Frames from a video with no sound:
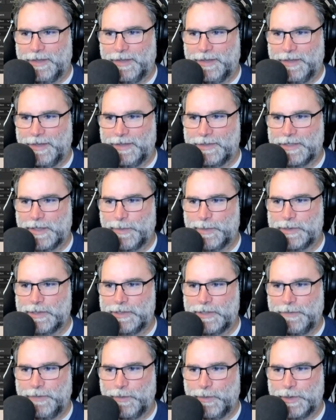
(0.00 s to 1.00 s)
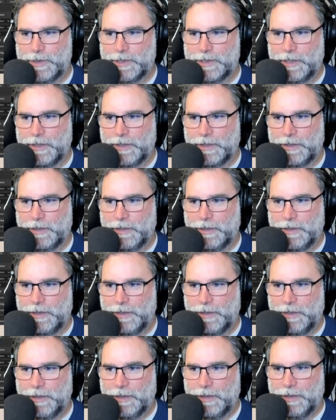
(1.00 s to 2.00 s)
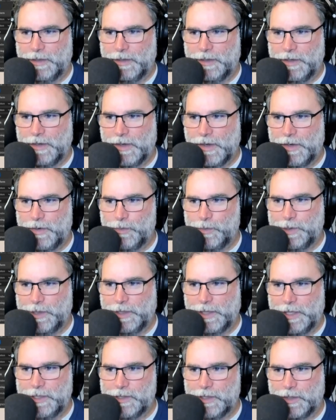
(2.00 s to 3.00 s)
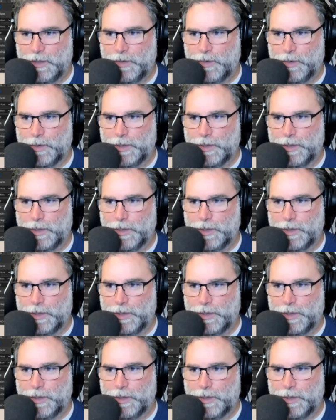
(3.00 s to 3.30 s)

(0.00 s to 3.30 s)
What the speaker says: It's almost as if it was a Unreal Engine coin.